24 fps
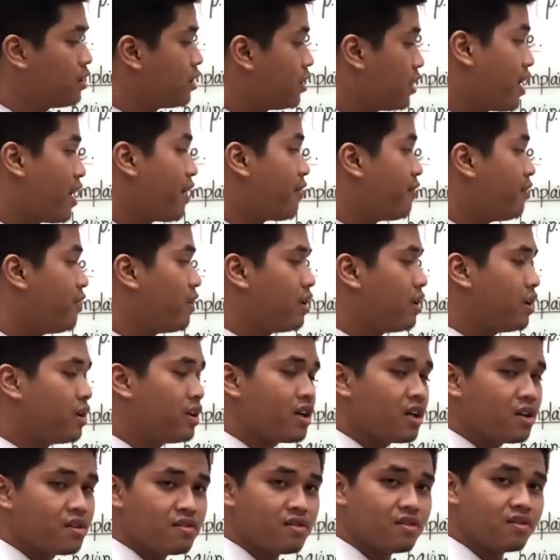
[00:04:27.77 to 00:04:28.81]
gap
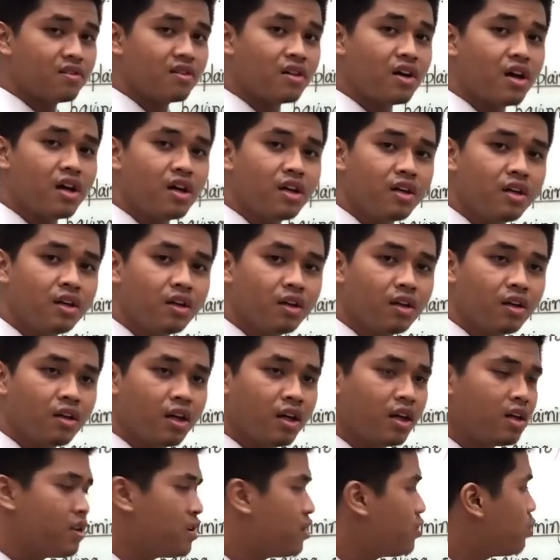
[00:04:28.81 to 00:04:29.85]
filling exercise.
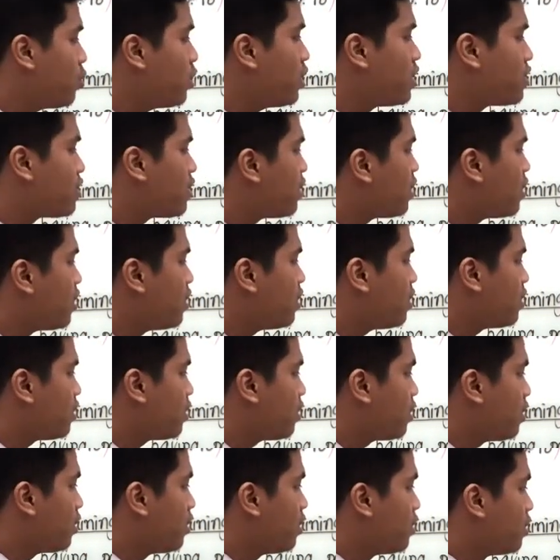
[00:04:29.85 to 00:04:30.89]
And this one is,
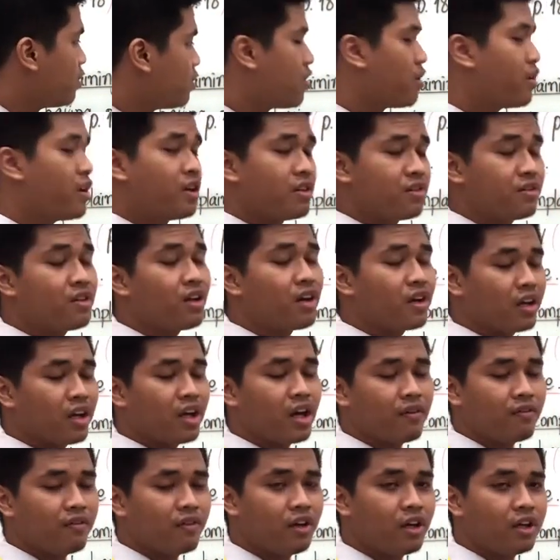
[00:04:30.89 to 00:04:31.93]
it's not a
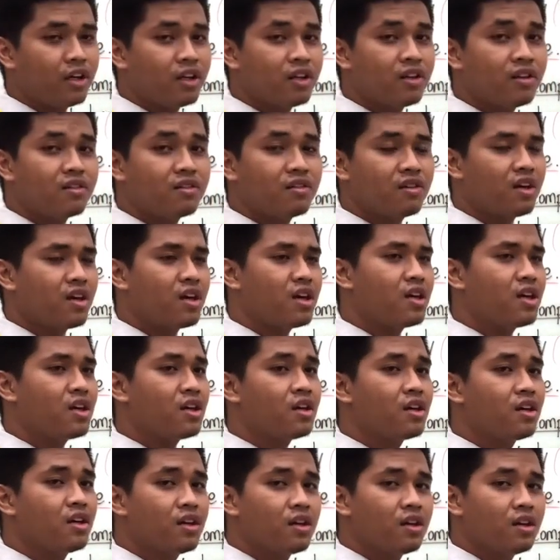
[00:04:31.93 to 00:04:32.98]
gap filling, it is a
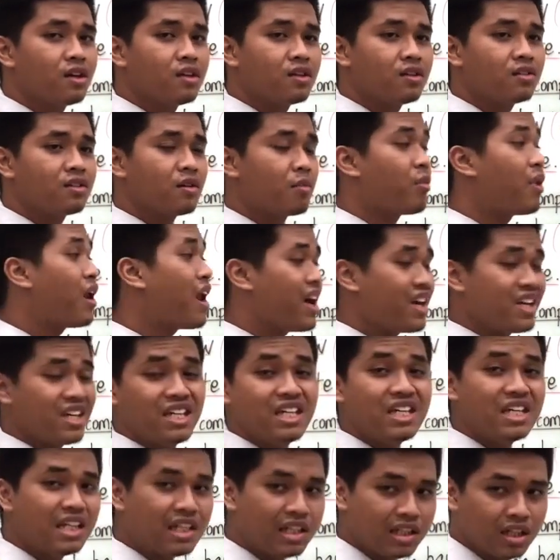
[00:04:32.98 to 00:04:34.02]
supply
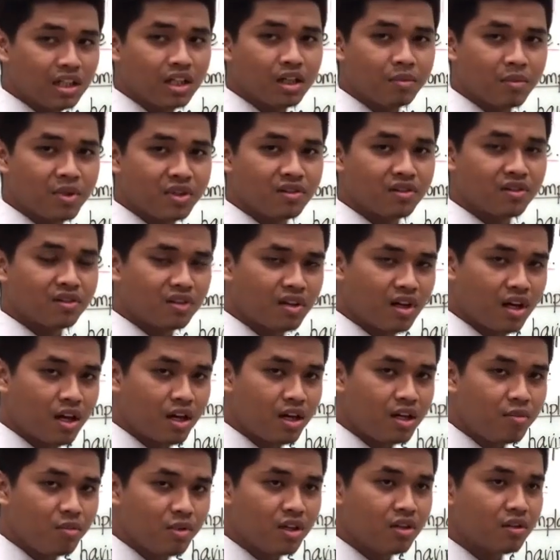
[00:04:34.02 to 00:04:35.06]
key term
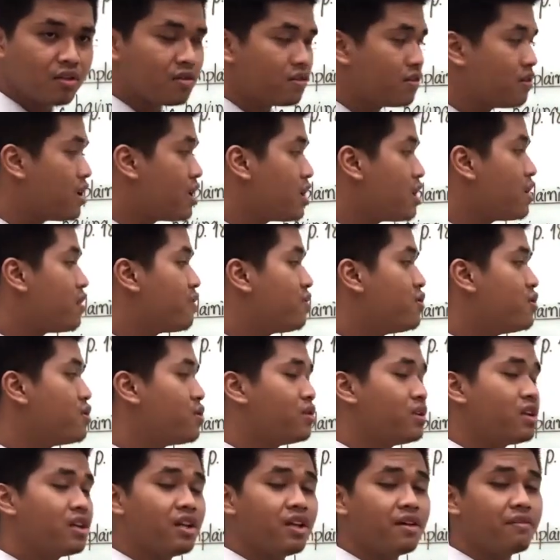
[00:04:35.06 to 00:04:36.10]
exercise, because they give you
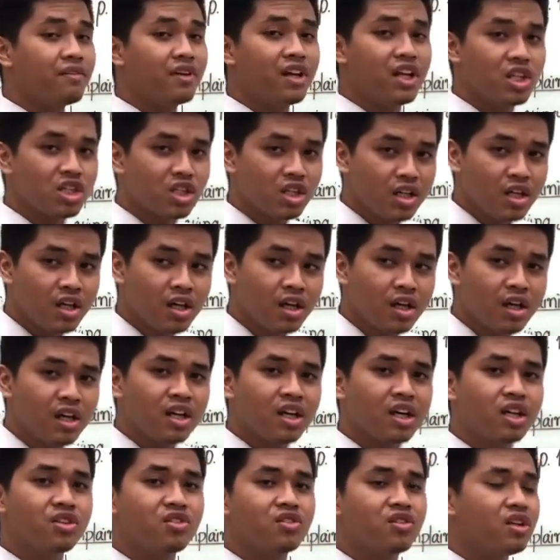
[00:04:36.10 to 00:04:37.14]
the definition
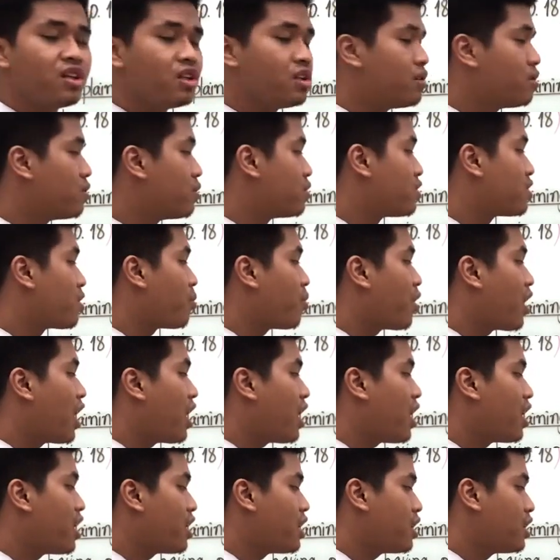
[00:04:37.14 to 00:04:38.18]
and you need to
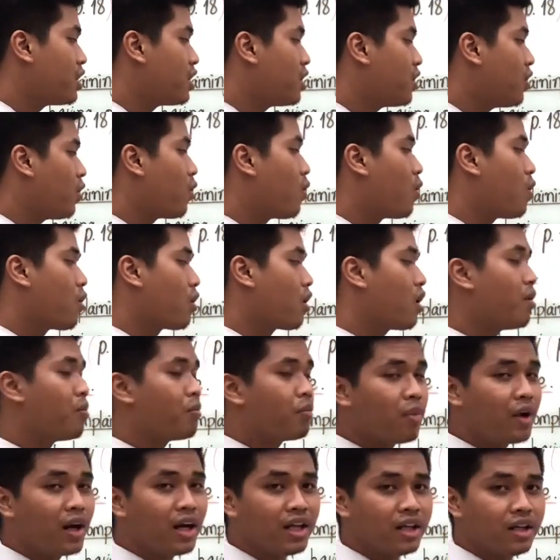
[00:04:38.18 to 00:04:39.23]
supply or
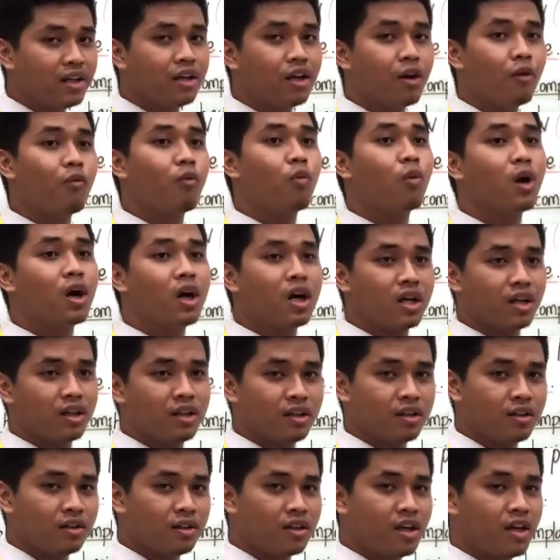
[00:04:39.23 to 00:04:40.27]
complete the word
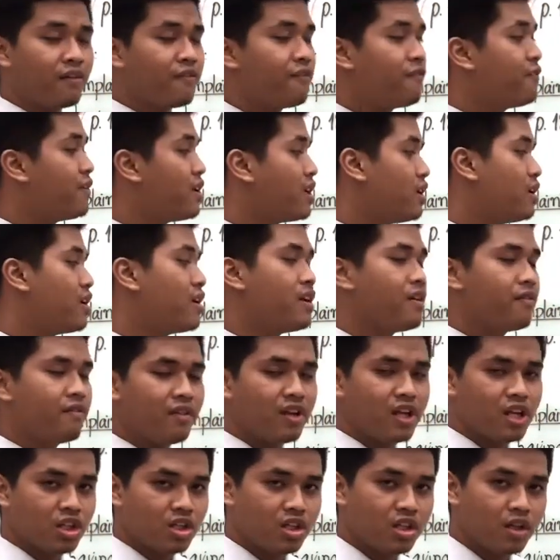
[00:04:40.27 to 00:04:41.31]
that fit the
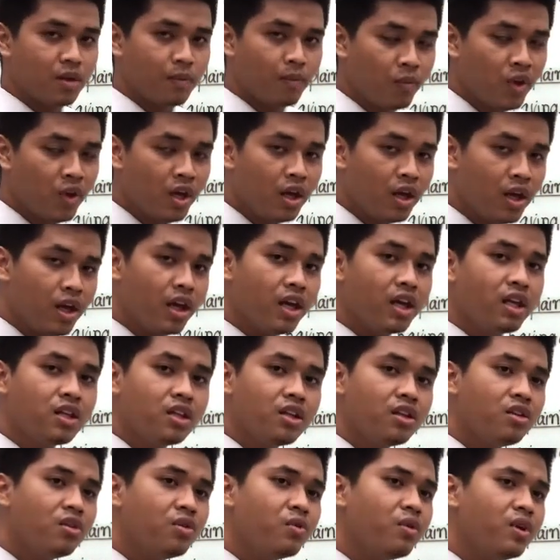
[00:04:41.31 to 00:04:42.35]
definition.
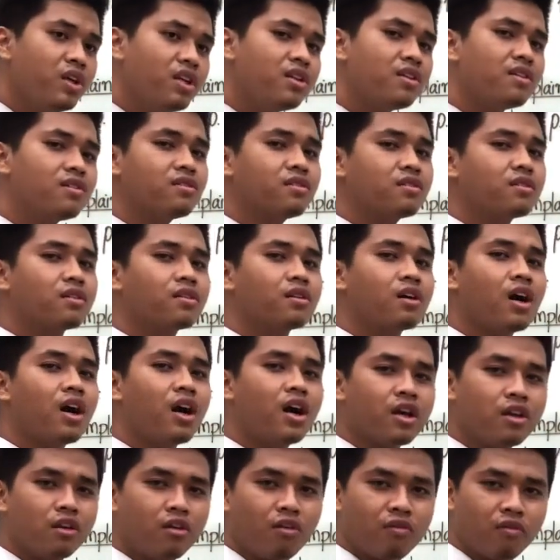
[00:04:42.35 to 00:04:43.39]
In doing this
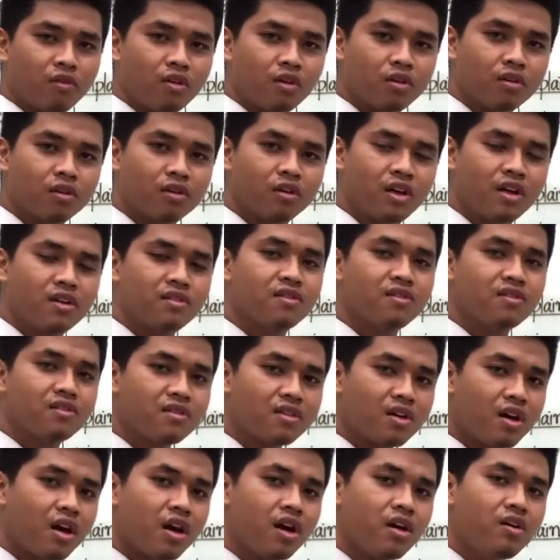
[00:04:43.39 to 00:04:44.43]
kind of
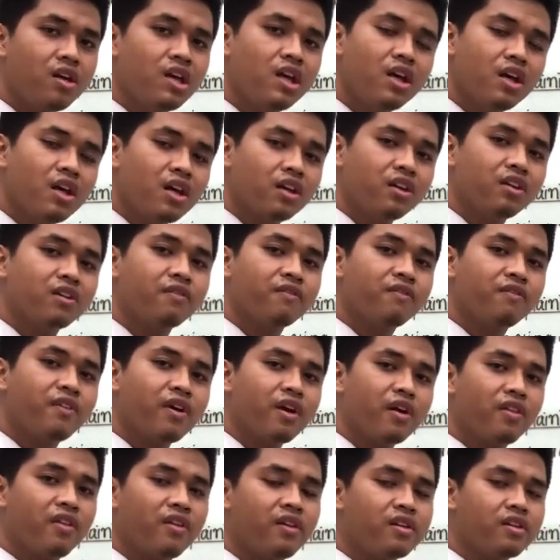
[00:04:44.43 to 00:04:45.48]
exercise, the
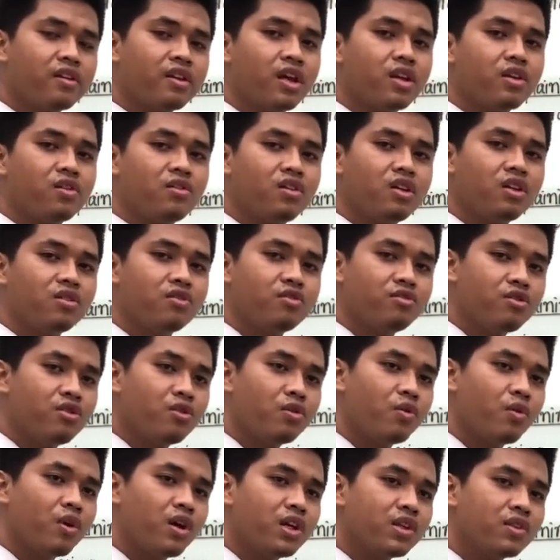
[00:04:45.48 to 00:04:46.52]
first thing that you need to
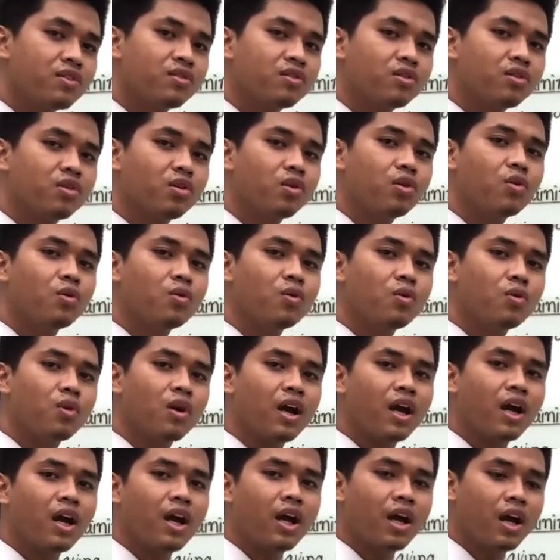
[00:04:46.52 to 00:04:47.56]
do is to
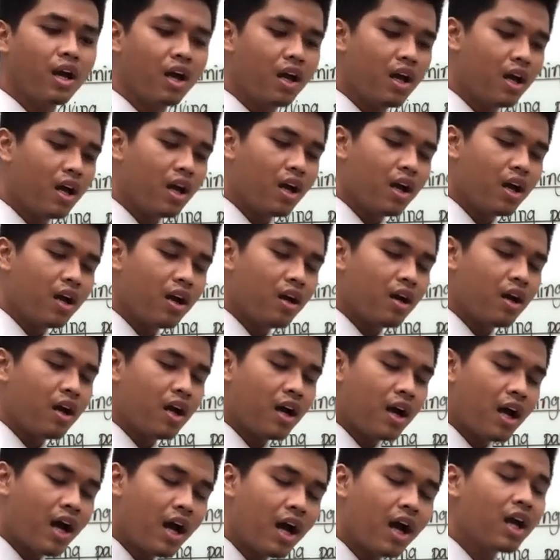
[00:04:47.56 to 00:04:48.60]

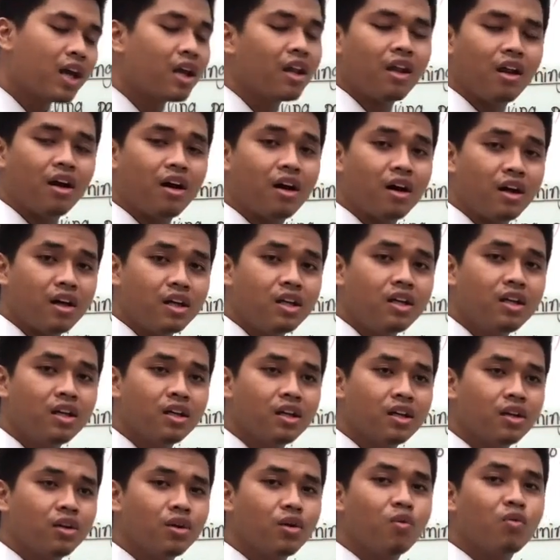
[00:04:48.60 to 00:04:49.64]
highlight
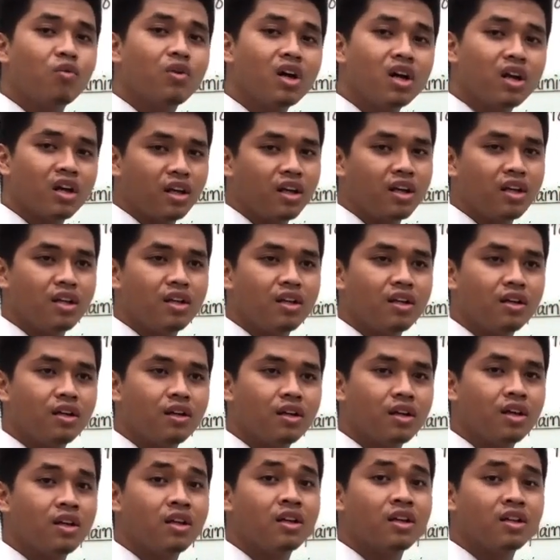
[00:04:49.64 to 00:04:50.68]
the word
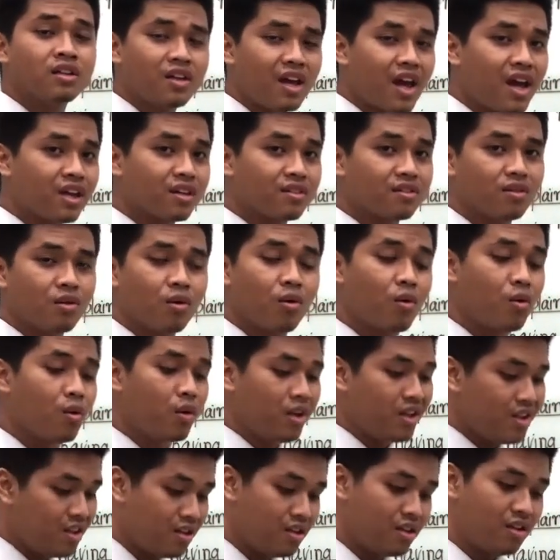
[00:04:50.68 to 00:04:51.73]
in the text, or
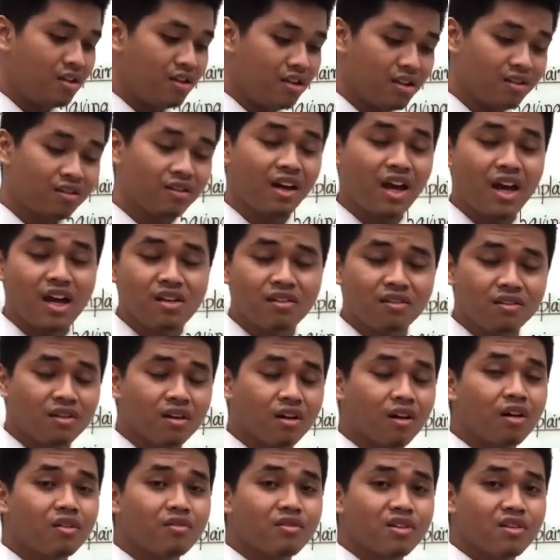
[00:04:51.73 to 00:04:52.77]
in this case the
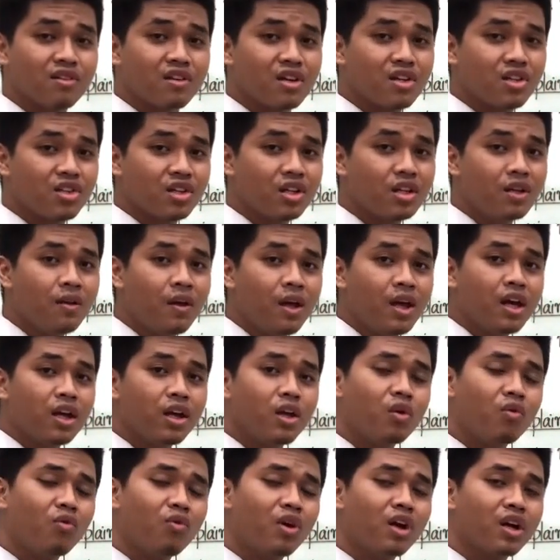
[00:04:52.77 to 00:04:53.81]
conversation,
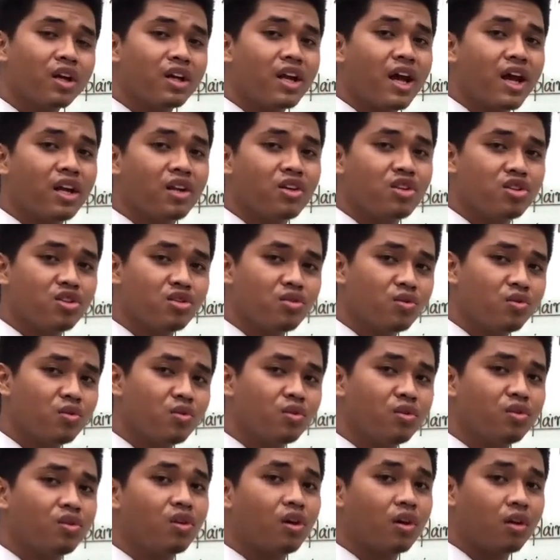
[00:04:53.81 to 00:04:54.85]
the word that
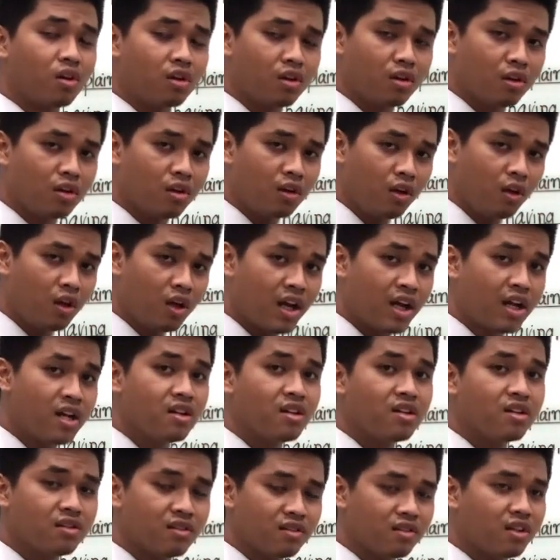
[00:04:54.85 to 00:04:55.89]
you don't
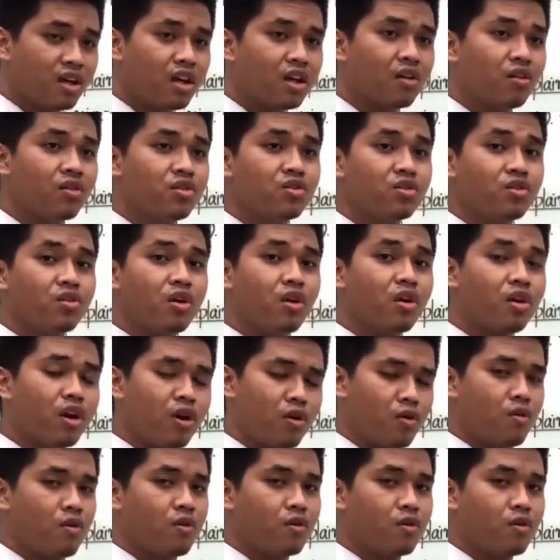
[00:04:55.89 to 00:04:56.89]
understand or you don't know.